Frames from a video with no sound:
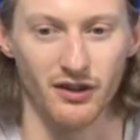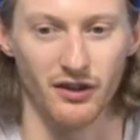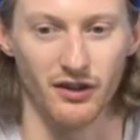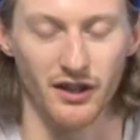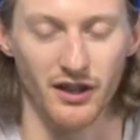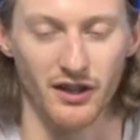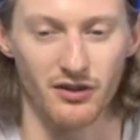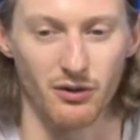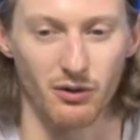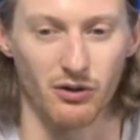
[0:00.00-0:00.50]
you know,
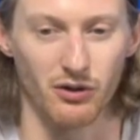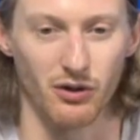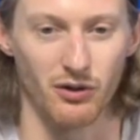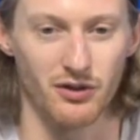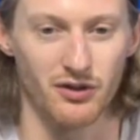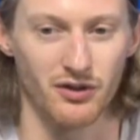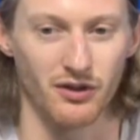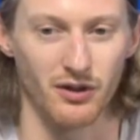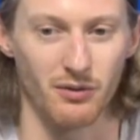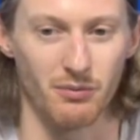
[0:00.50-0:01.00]
you get so
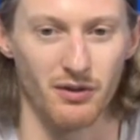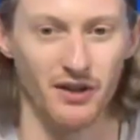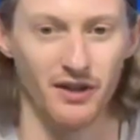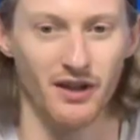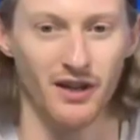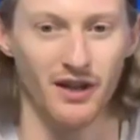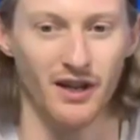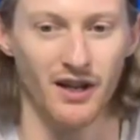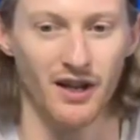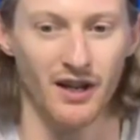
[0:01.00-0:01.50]
close to them
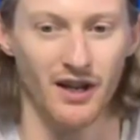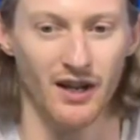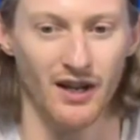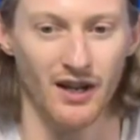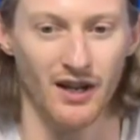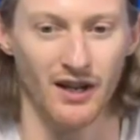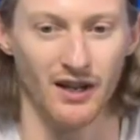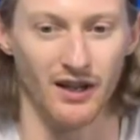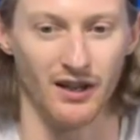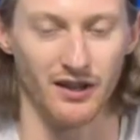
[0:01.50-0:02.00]
and
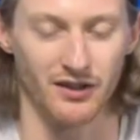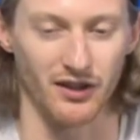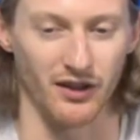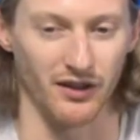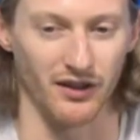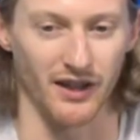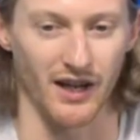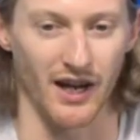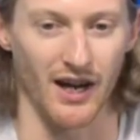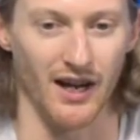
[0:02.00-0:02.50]

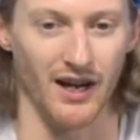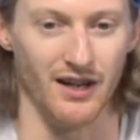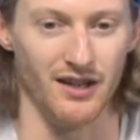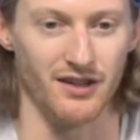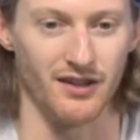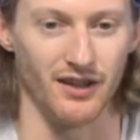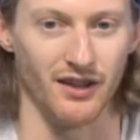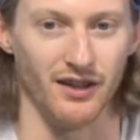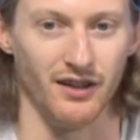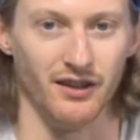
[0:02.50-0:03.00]
certain
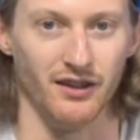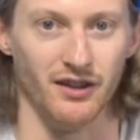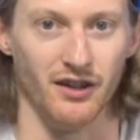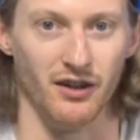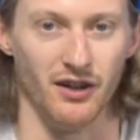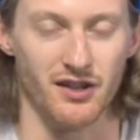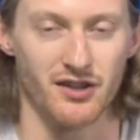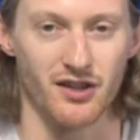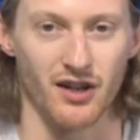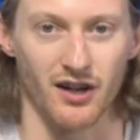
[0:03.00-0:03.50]
guys, and you
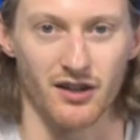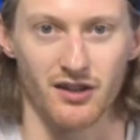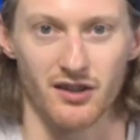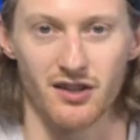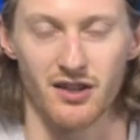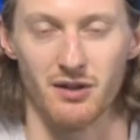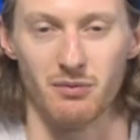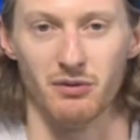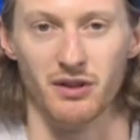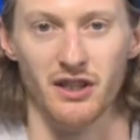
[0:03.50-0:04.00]
know, it sucks to
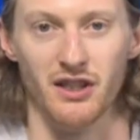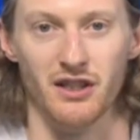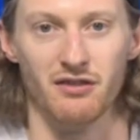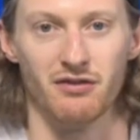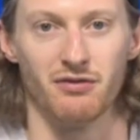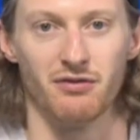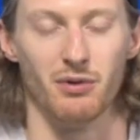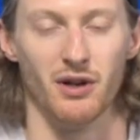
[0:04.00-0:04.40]
see them leave.